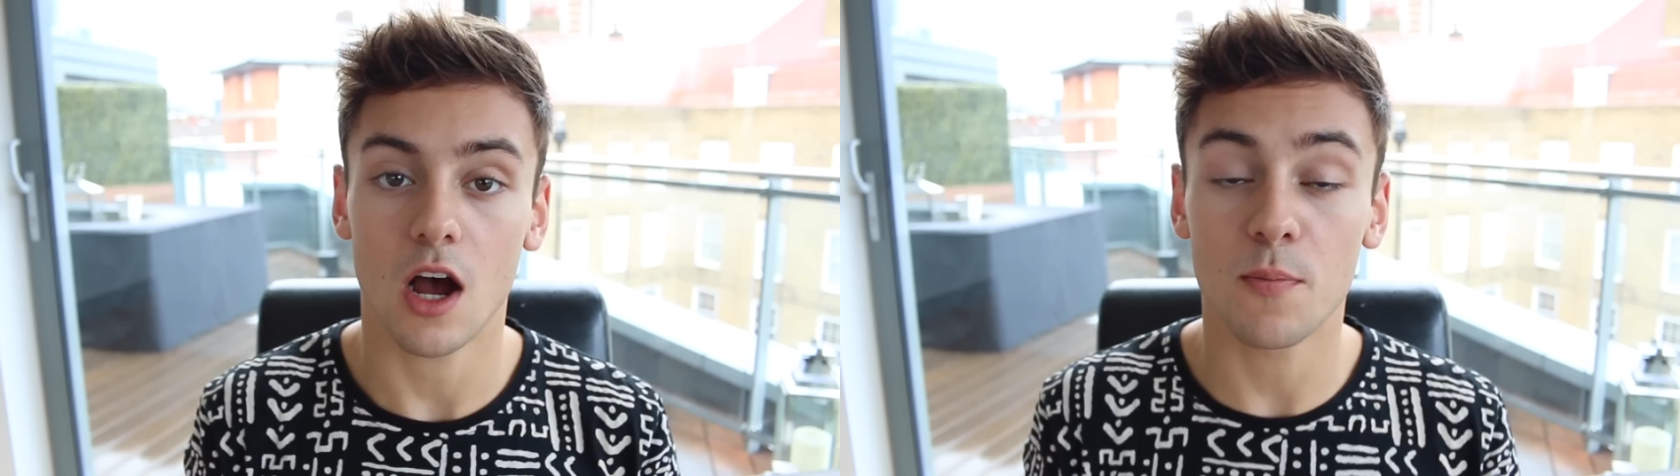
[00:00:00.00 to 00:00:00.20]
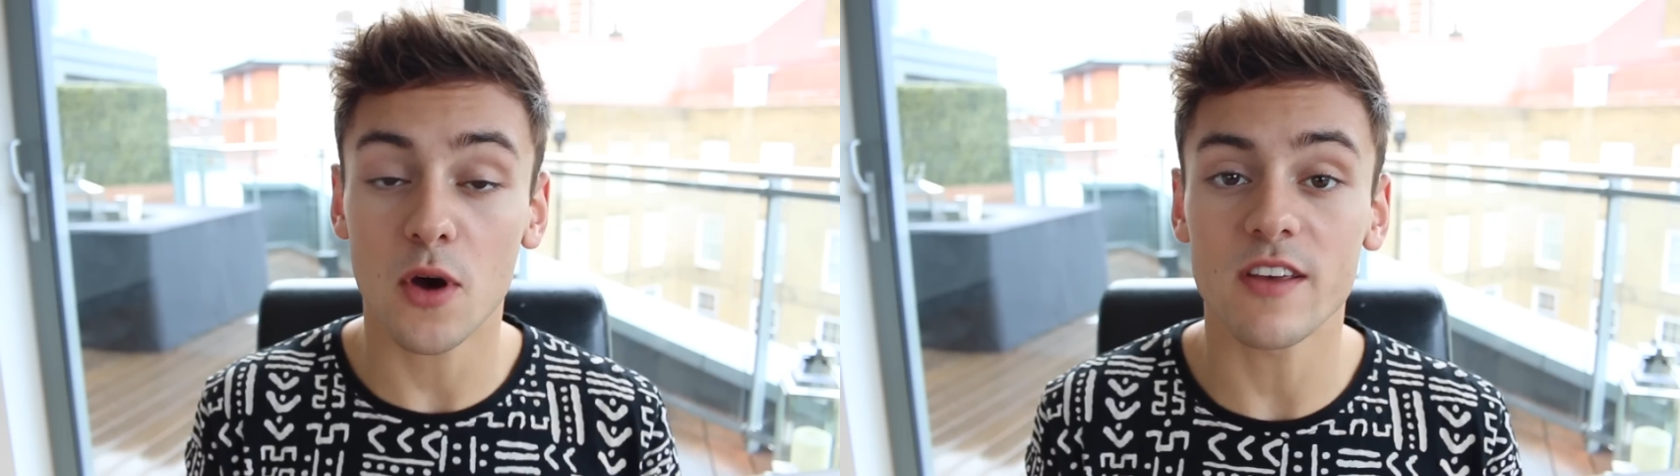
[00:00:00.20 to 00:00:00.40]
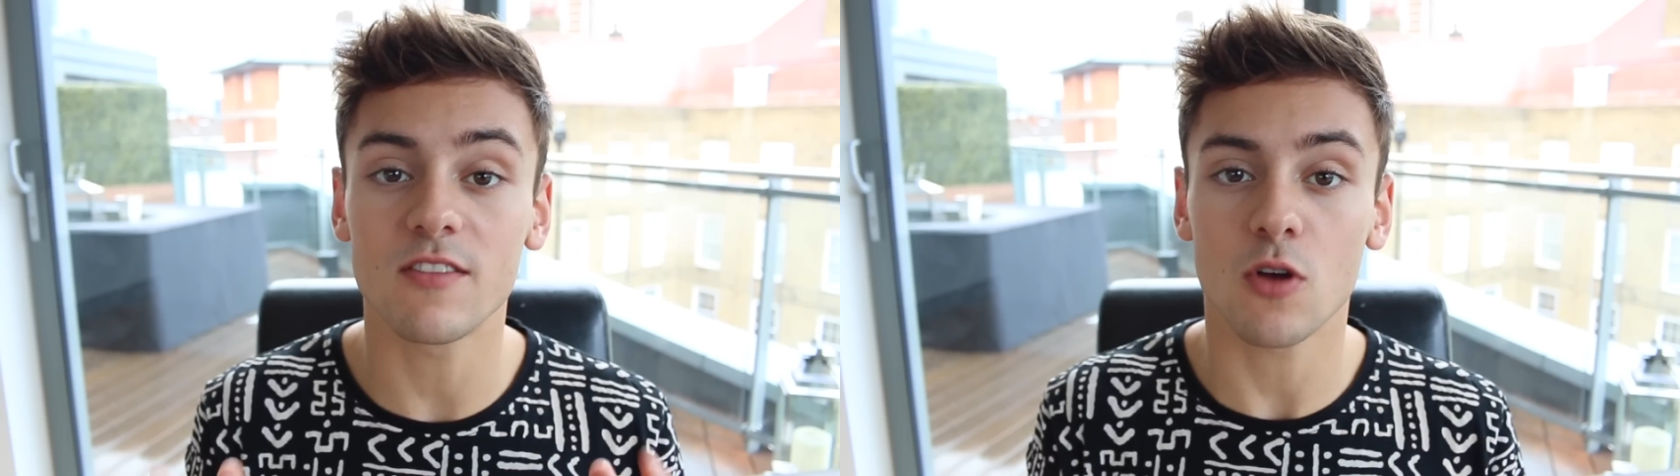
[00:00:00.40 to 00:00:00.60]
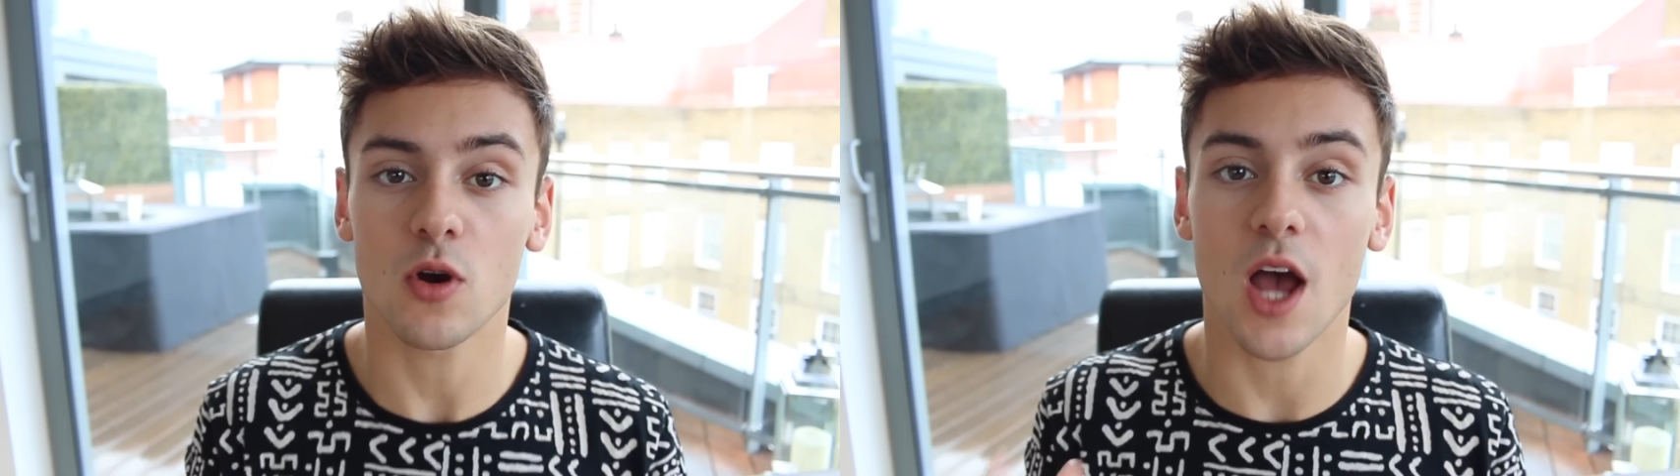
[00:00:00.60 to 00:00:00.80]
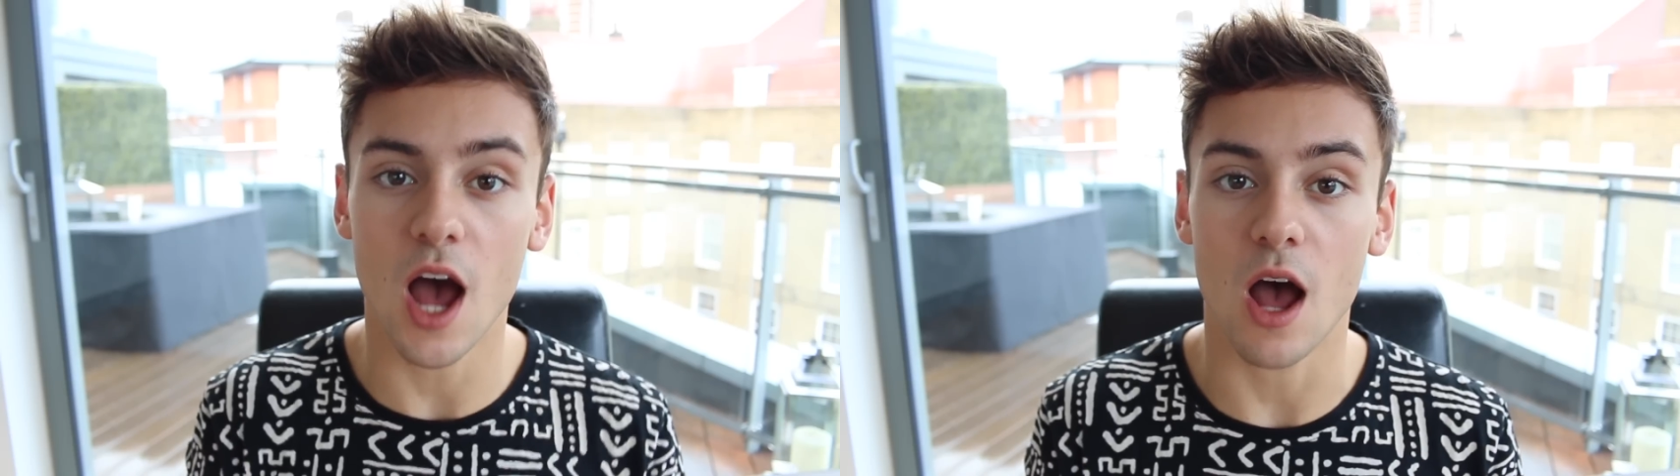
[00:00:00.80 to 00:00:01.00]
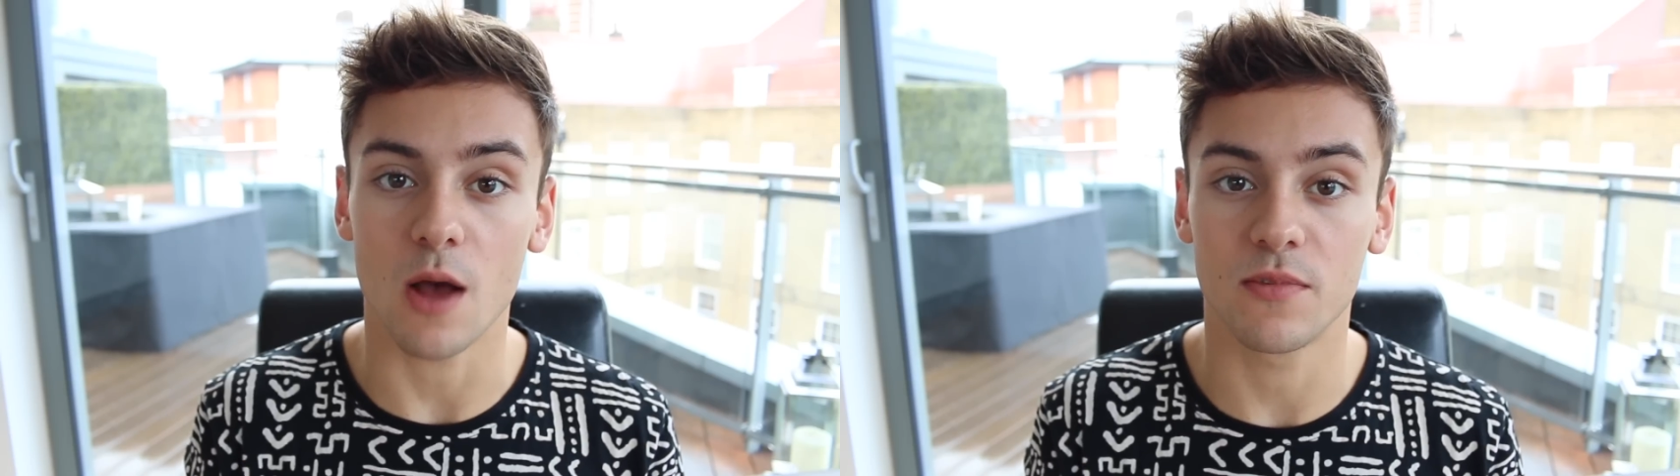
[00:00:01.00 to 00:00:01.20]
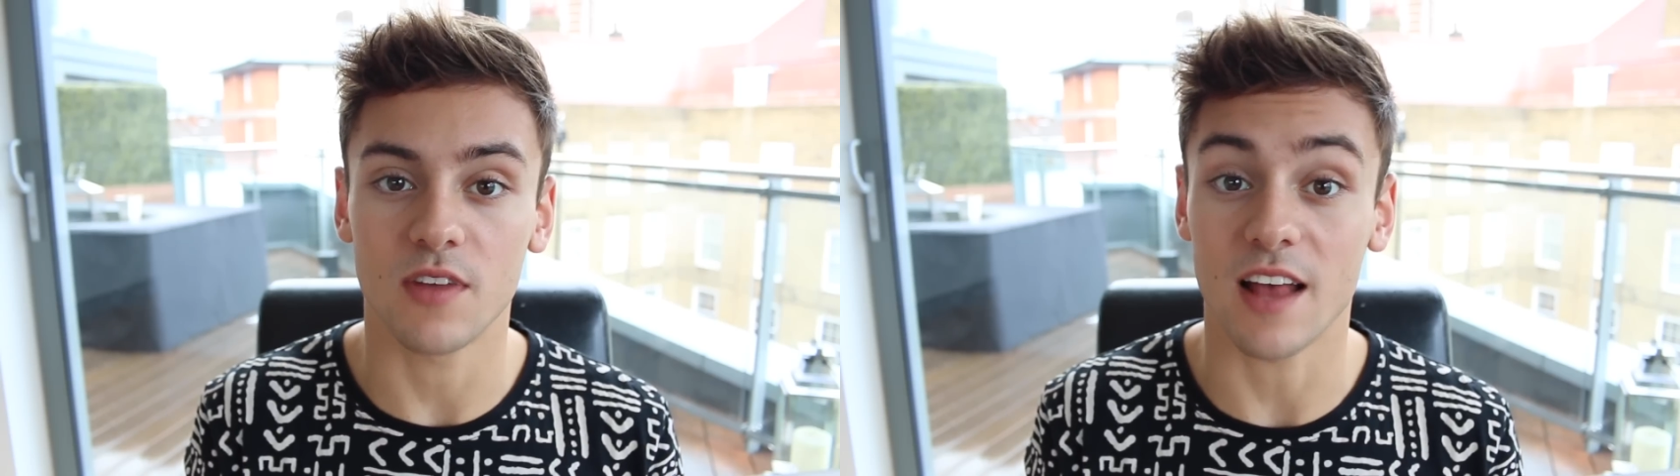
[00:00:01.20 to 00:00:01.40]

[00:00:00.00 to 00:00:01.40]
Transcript: Our bodies store carbs